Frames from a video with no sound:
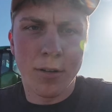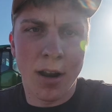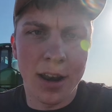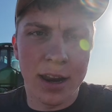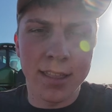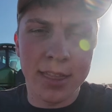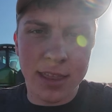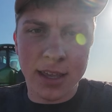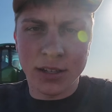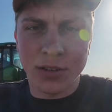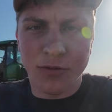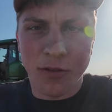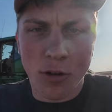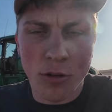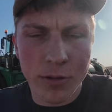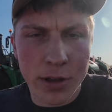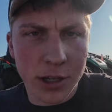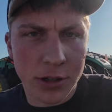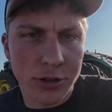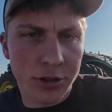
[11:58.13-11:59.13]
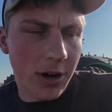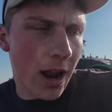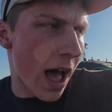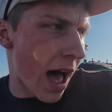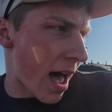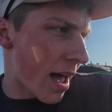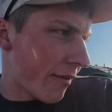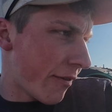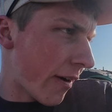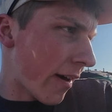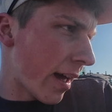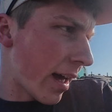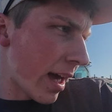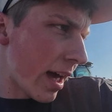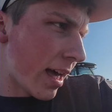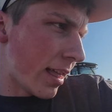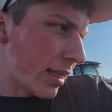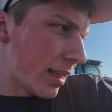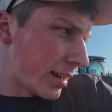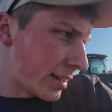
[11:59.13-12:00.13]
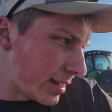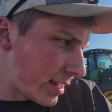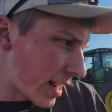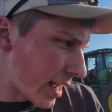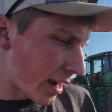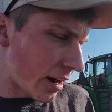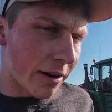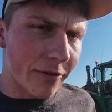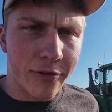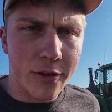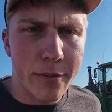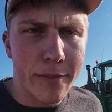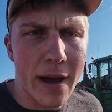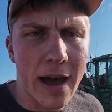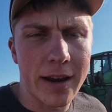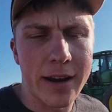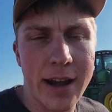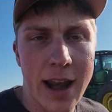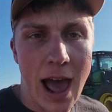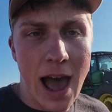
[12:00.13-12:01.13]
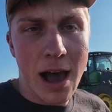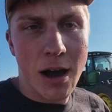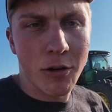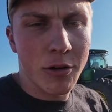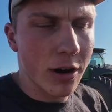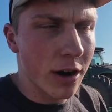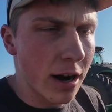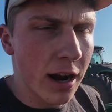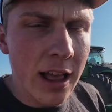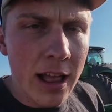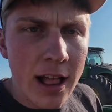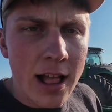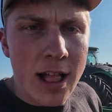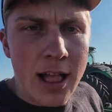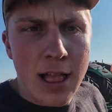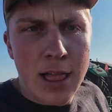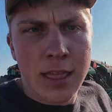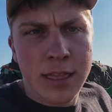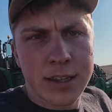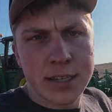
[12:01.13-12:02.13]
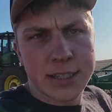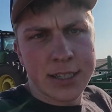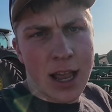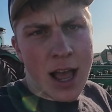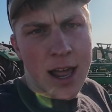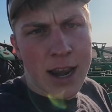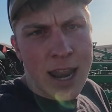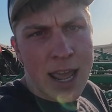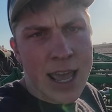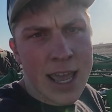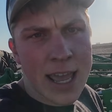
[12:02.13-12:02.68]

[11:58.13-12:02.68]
running this four wheel drive and this digger for about an hour. The sun